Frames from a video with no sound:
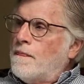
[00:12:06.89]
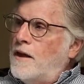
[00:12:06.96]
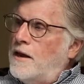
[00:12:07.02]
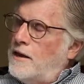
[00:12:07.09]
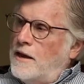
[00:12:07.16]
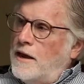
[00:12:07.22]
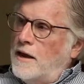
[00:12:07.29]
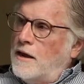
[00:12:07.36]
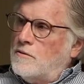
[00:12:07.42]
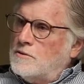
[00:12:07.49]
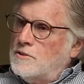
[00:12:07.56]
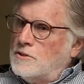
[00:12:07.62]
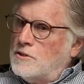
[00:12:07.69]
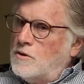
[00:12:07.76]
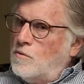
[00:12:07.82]
and how,
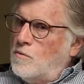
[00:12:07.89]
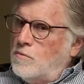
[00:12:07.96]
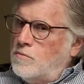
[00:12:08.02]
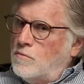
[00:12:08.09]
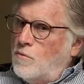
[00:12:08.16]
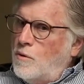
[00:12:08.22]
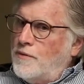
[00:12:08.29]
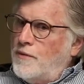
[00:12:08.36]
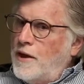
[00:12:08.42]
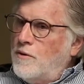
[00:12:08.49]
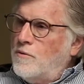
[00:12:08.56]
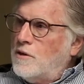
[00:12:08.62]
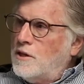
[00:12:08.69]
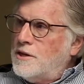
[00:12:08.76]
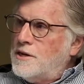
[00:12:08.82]
what they
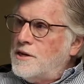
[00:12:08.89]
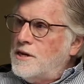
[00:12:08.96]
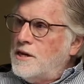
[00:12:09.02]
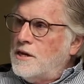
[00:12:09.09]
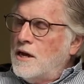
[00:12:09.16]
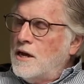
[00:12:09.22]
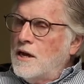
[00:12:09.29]
really need.